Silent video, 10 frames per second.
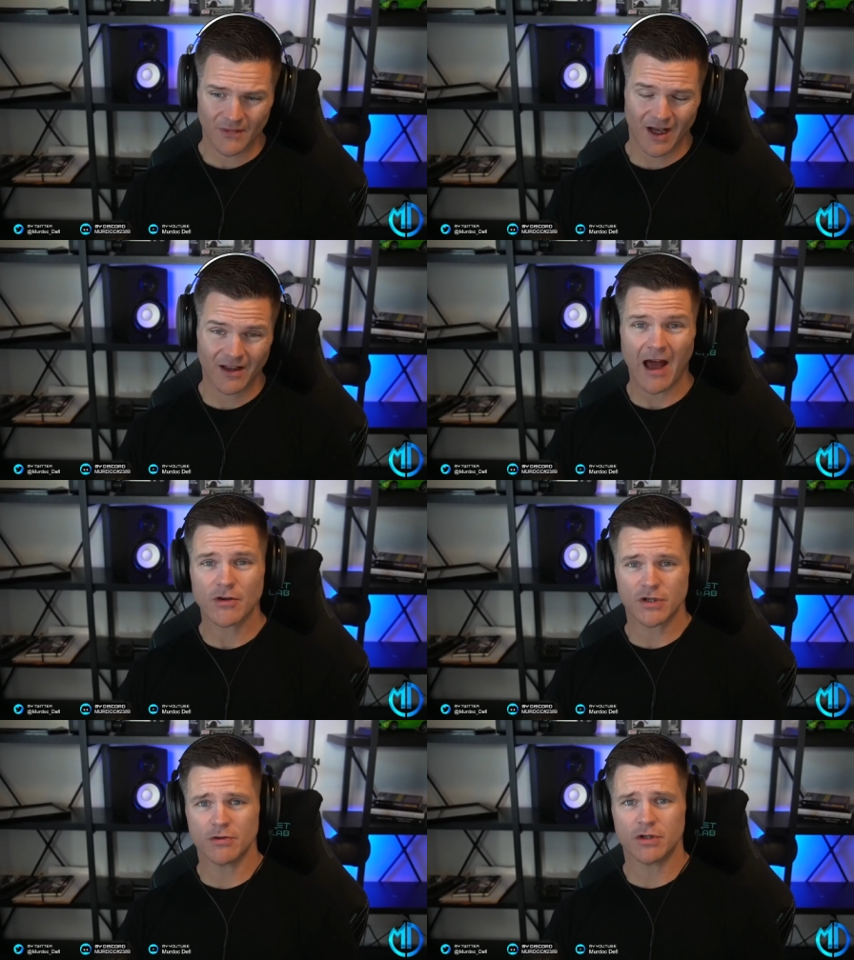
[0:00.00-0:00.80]

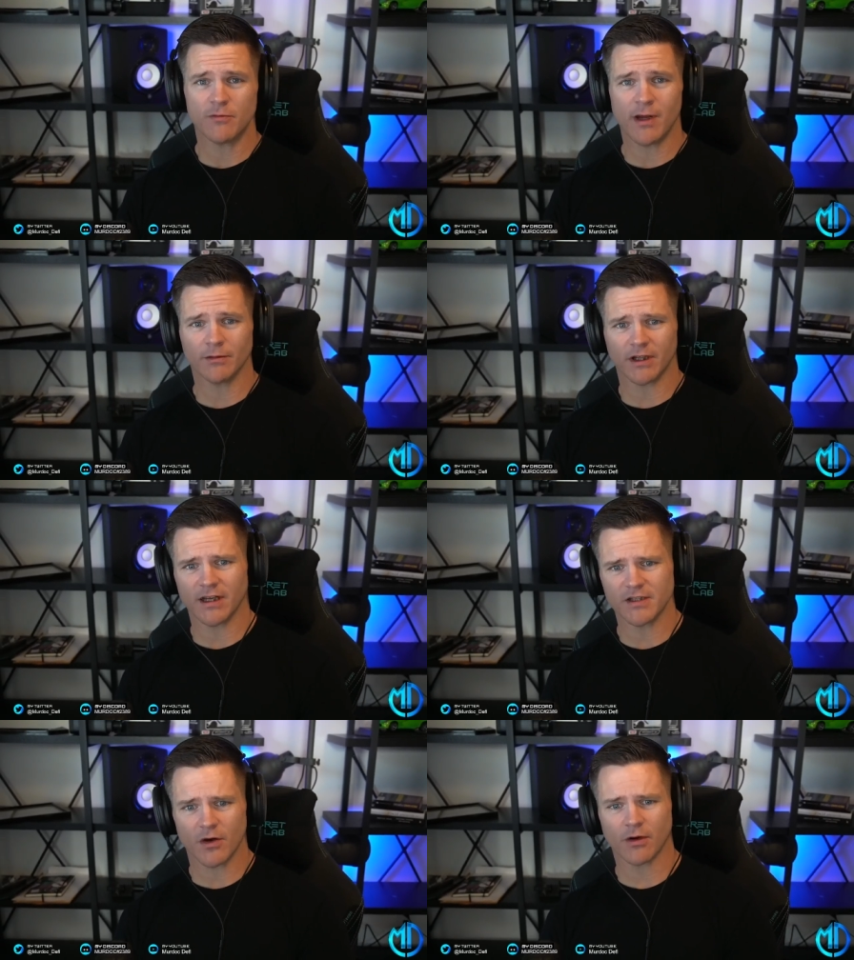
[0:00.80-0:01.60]
allows you to be able to
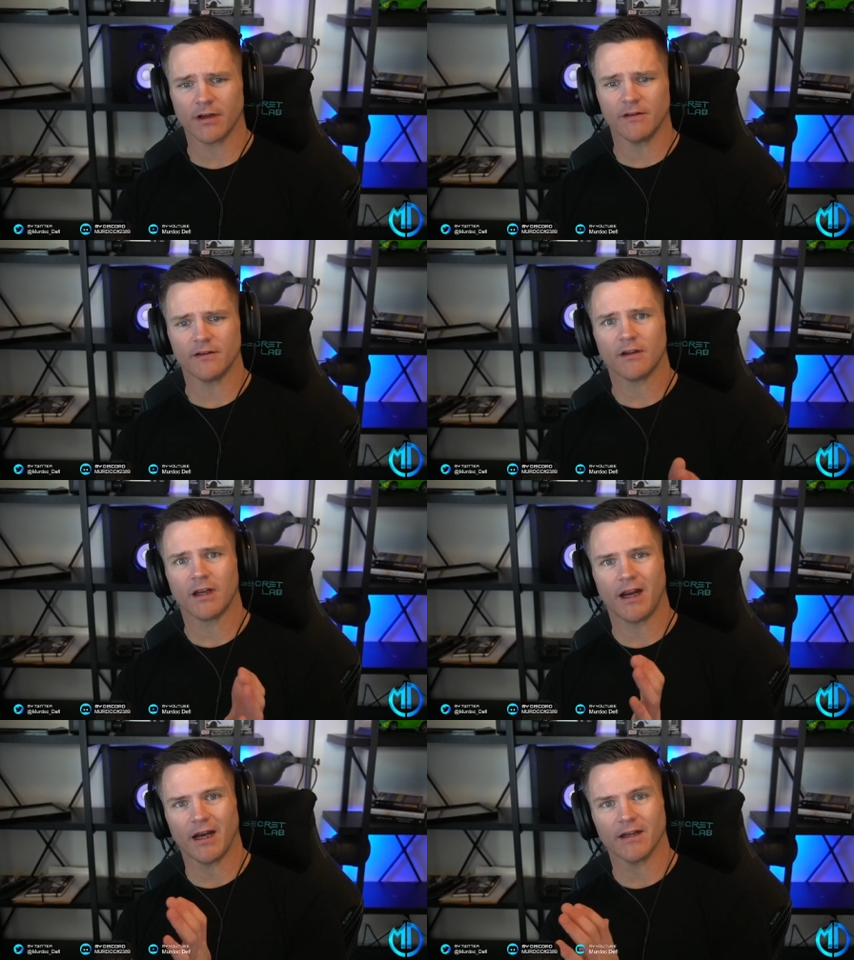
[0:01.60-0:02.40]
get tokens
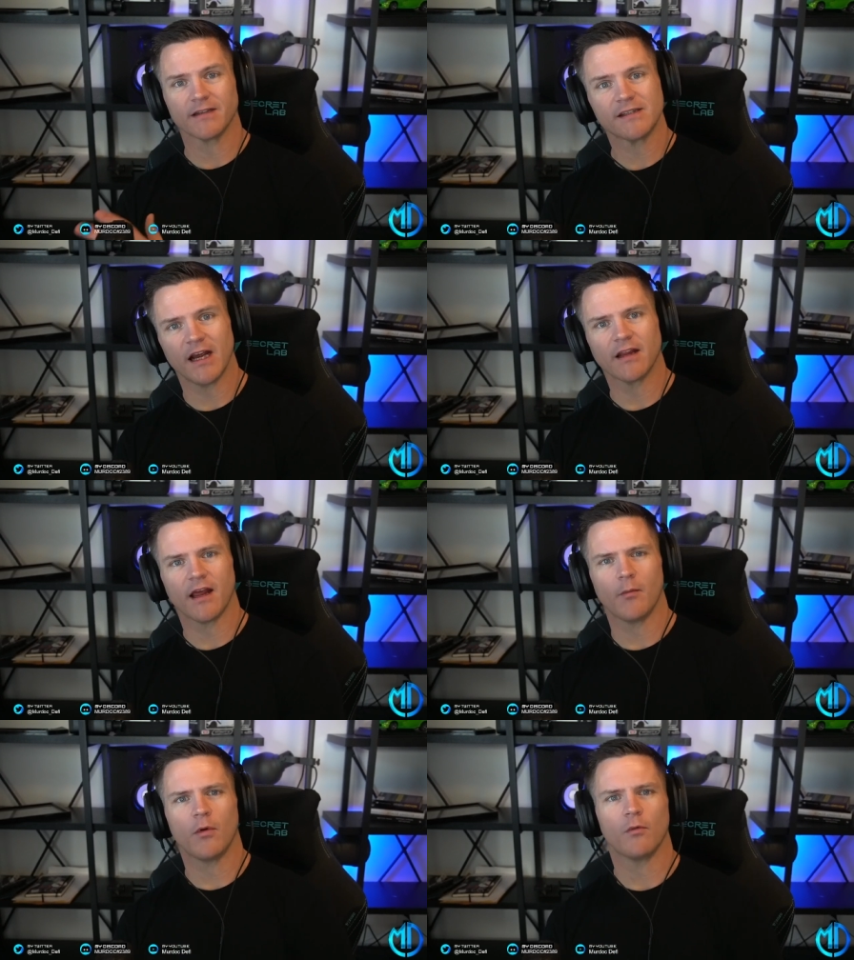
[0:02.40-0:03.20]
and stake
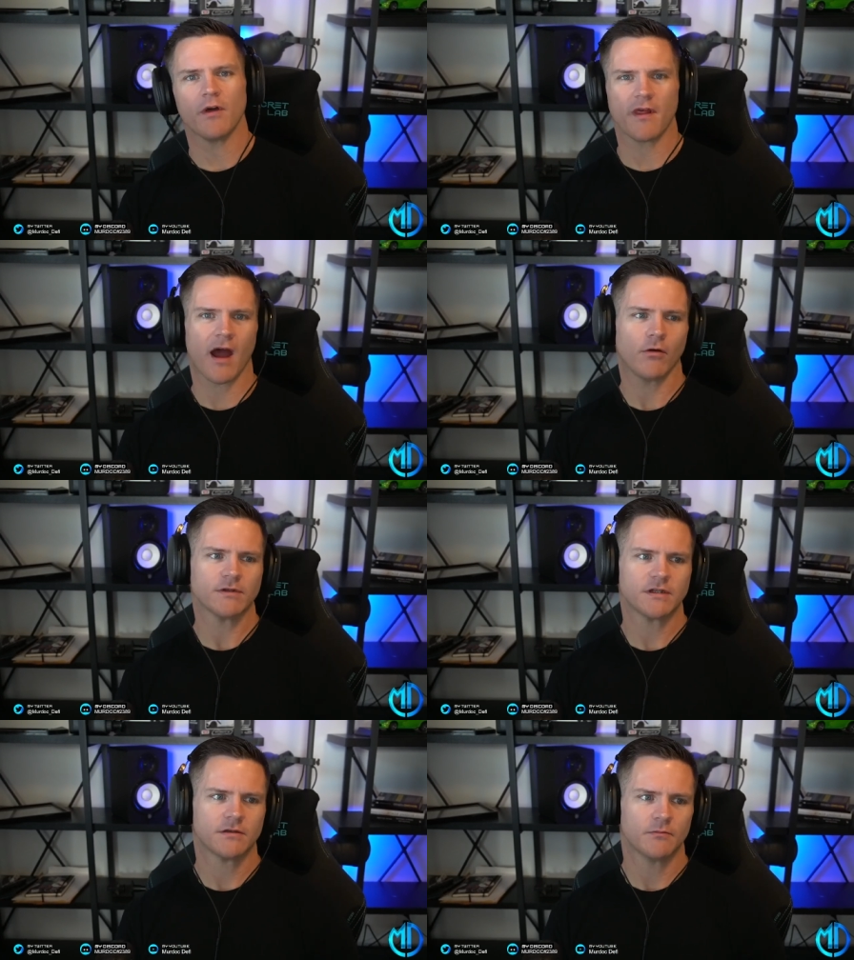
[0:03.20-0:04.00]
them
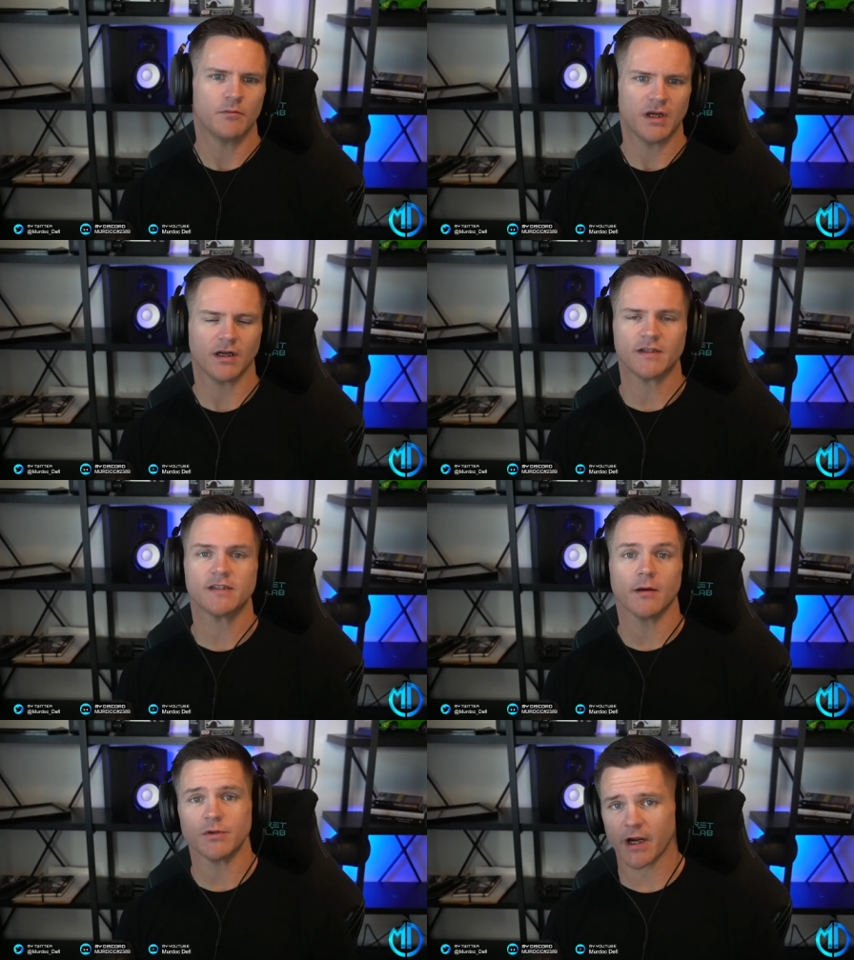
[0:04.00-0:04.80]
without being
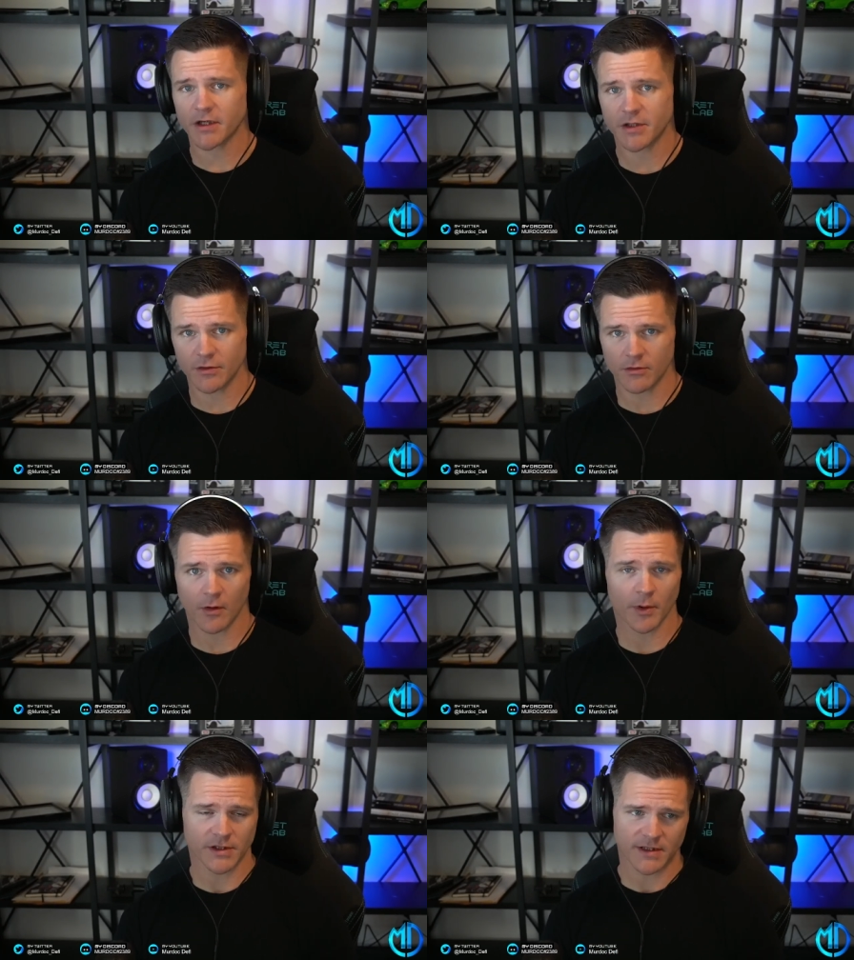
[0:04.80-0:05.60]
subject to a
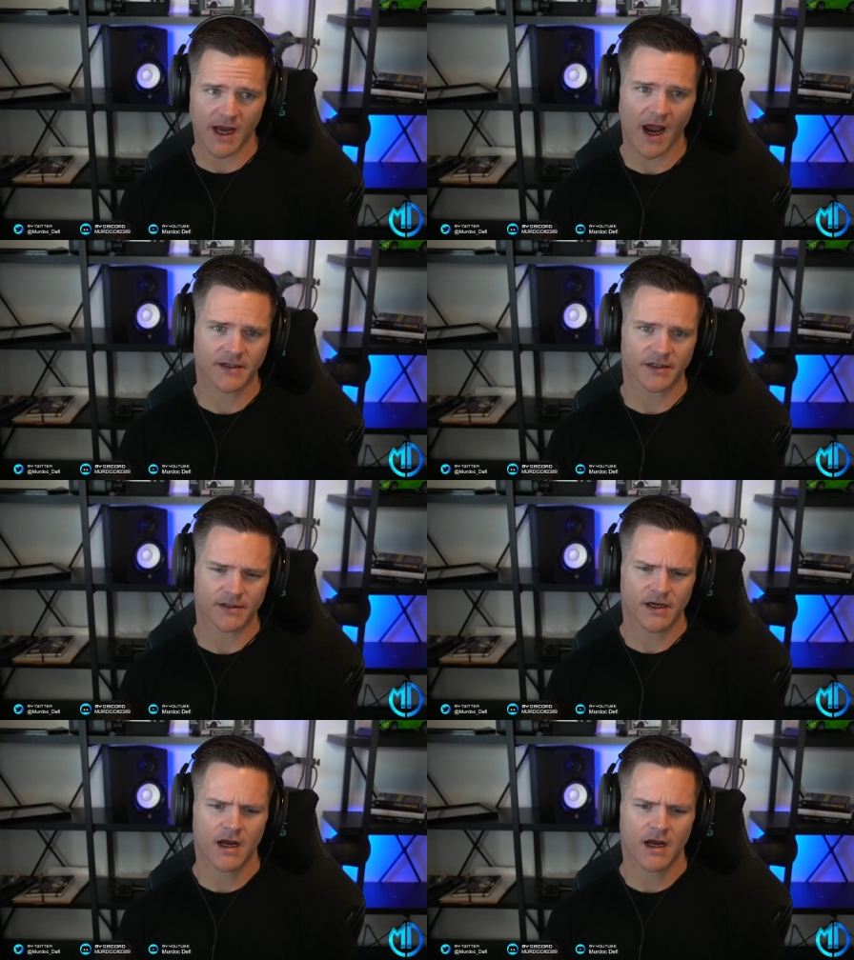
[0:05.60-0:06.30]
bunch of taxes.